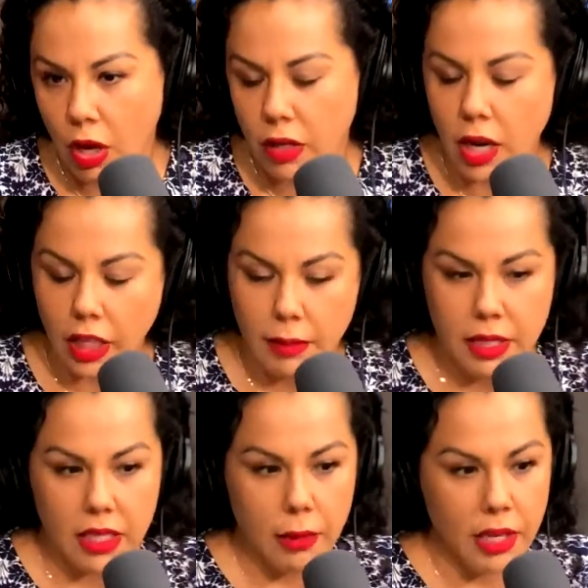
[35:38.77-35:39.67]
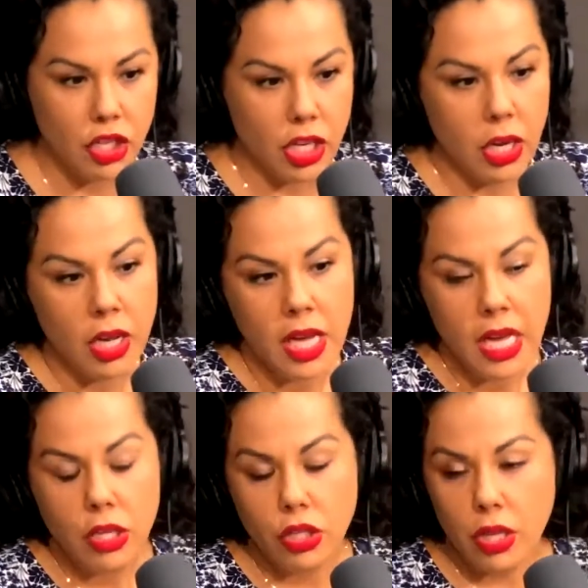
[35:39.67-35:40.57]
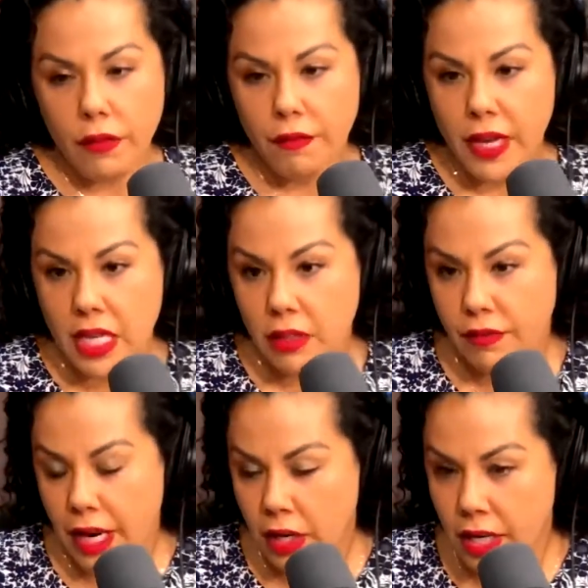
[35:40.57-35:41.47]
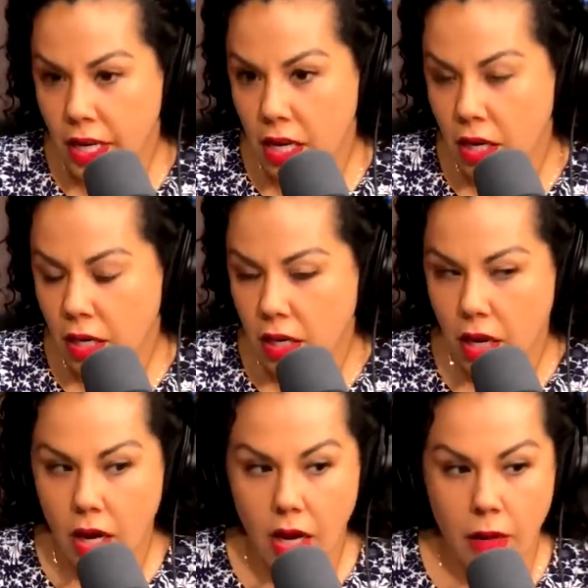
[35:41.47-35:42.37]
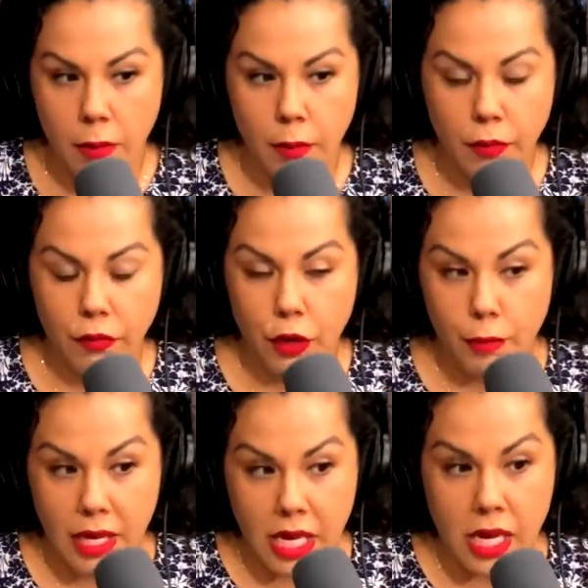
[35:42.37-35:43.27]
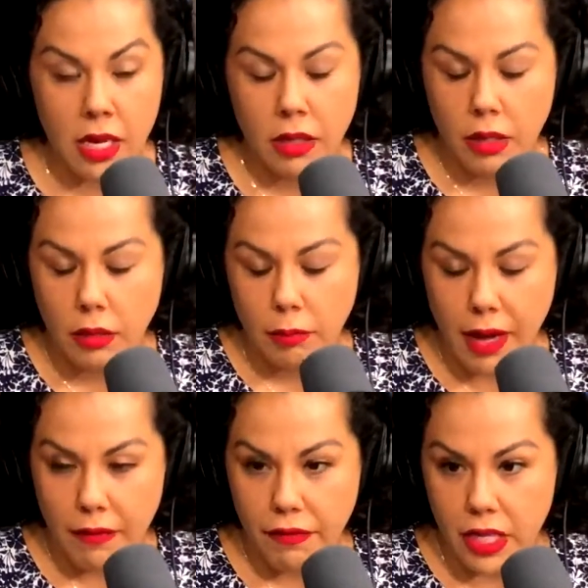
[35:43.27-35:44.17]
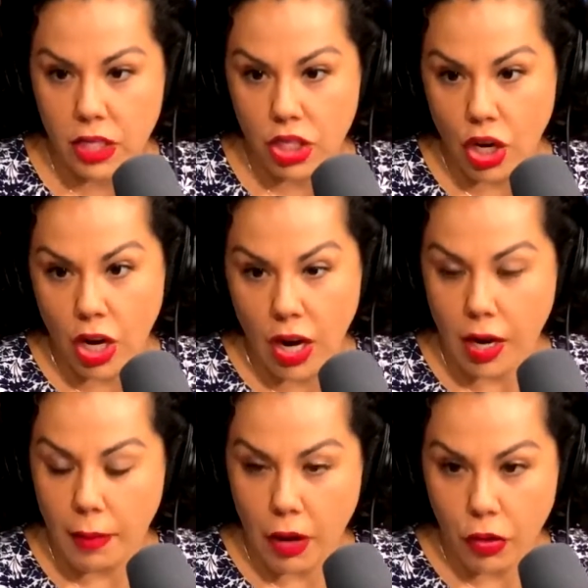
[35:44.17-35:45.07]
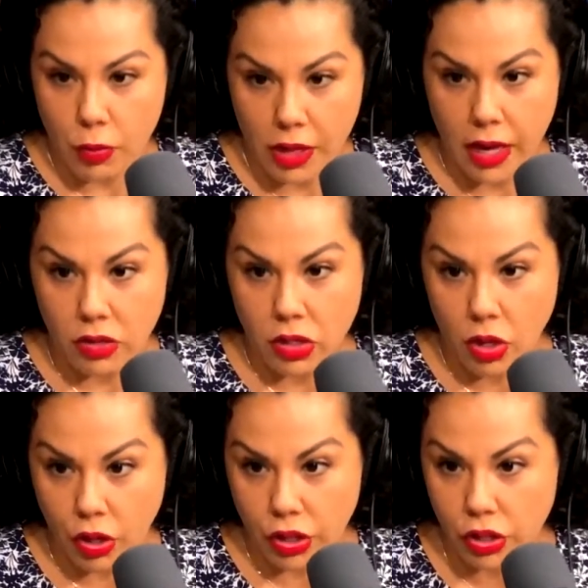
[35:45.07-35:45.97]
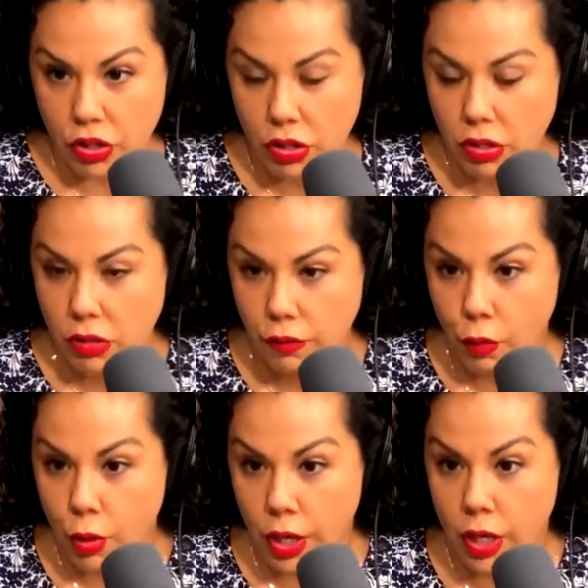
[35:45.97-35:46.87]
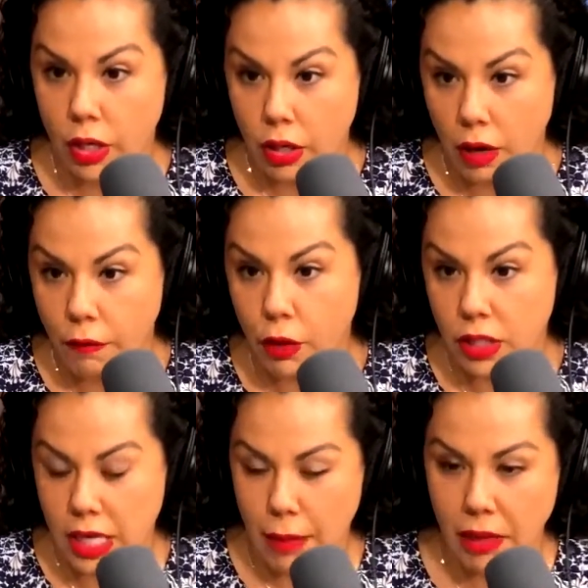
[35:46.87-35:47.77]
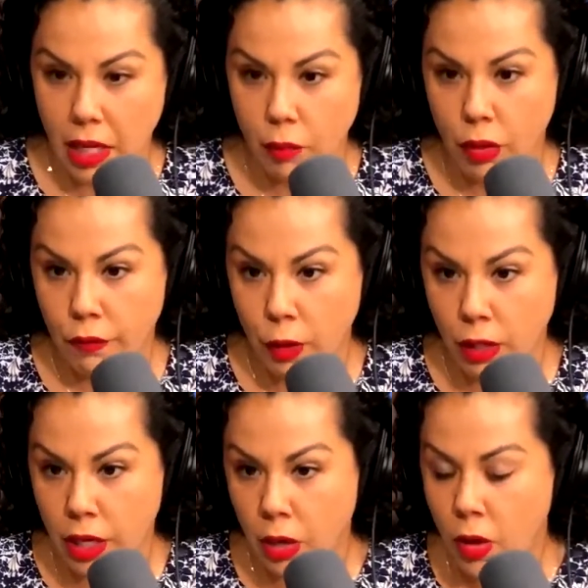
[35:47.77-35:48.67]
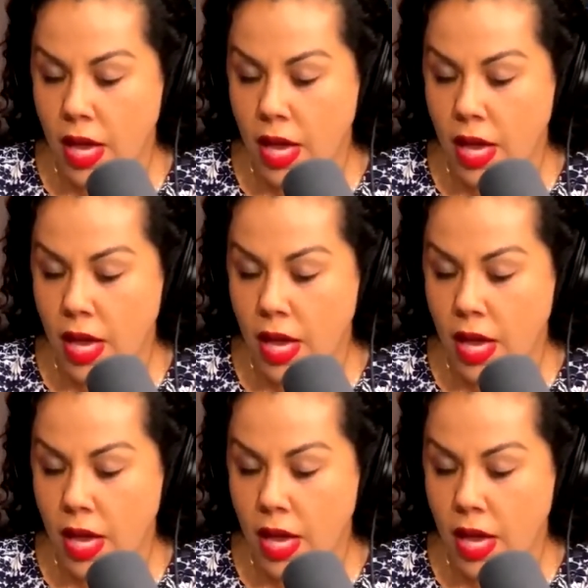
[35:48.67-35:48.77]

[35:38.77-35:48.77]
the documents I mentioned. So the fees vary. For me, my fees start at about $3,000 for a full estate planning portfolio.